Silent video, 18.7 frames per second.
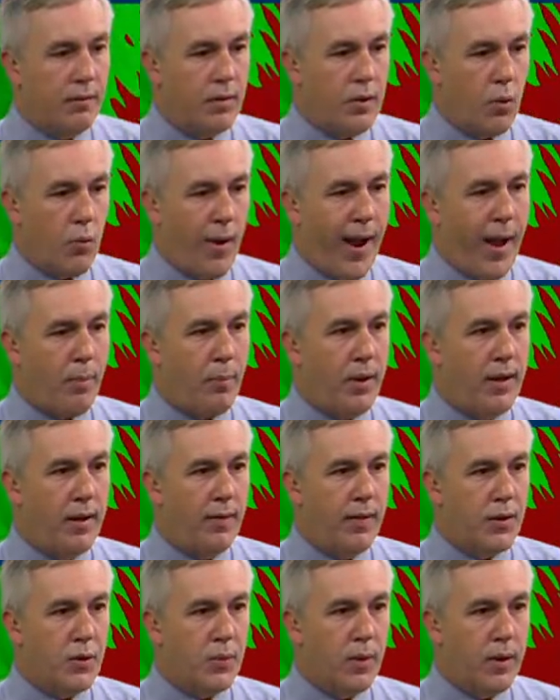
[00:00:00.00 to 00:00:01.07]
wrap into
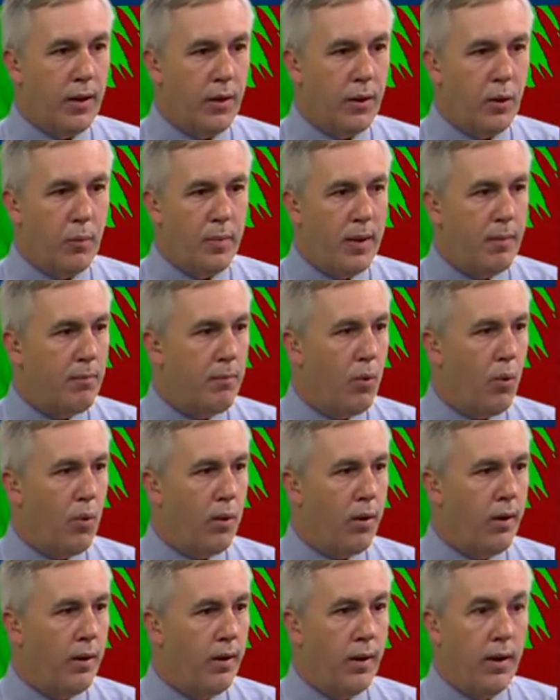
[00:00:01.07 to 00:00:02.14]
this one a little bit
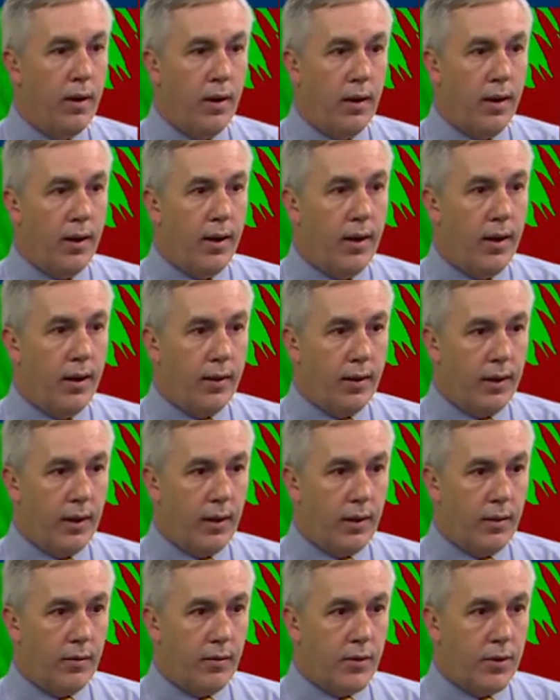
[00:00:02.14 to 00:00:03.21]
more.
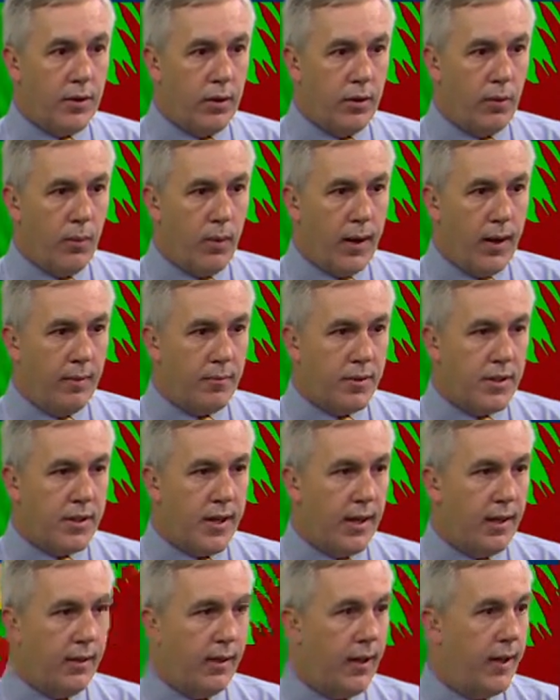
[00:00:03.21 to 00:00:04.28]
Show you why I'm
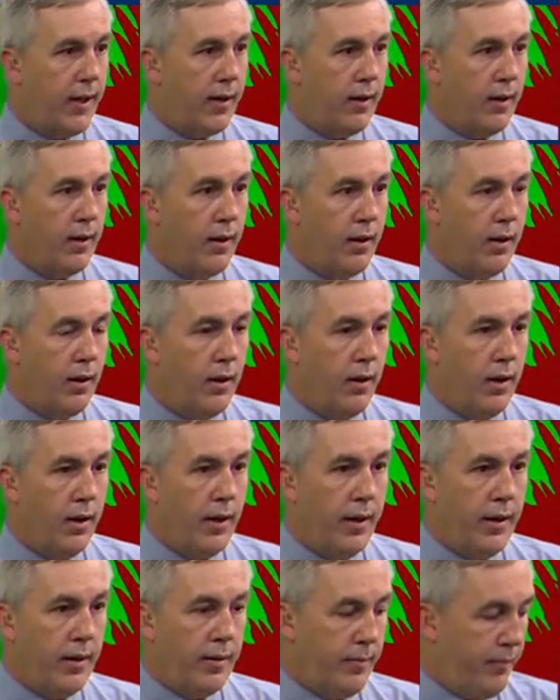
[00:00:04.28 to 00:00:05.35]
saying that.
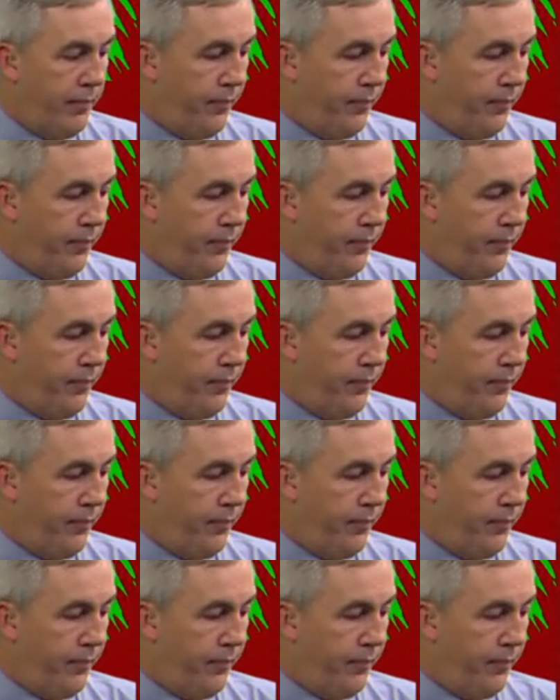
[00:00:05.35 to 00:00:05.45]
Kind